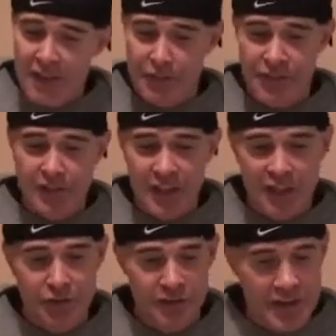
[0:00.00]

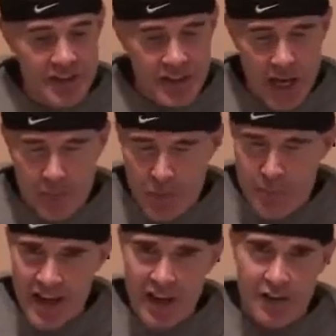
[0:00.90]
Philadelphia, Tampa
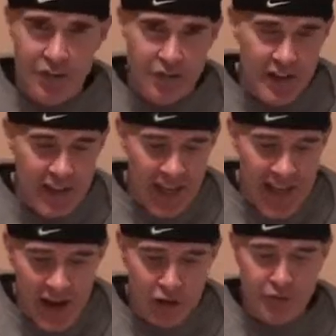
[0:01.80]
Bay, Vic
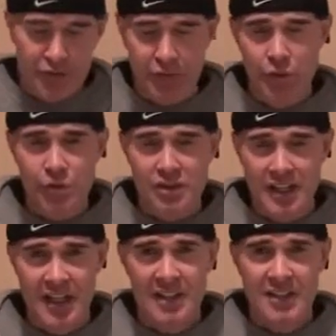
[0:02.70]
out,
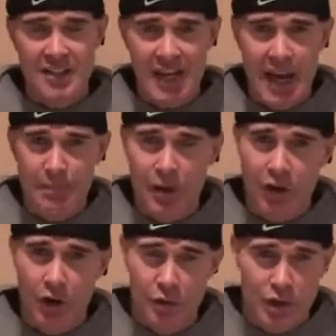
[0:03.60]
Foles in to Tampa
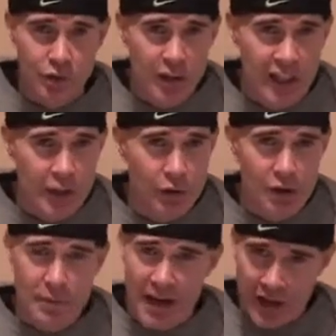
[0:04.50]
going with a rookie
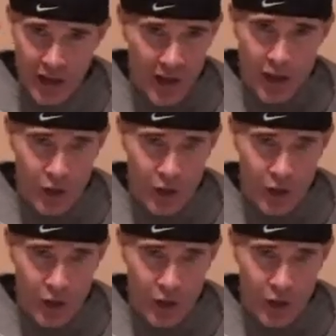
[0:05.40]
quarterback.